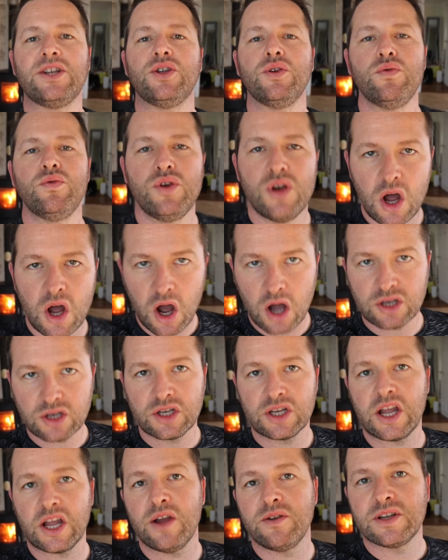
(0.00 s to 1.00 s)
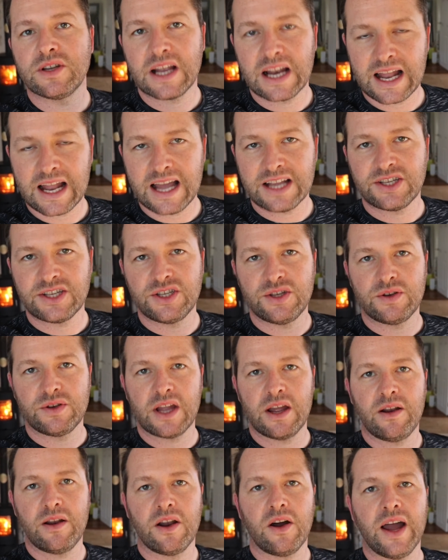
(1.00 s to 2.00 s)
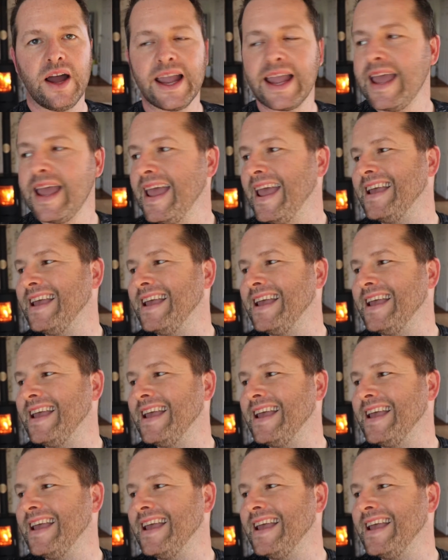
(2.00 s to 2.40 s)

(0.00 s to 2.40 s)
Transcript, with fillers: Do not go to classes you don't like.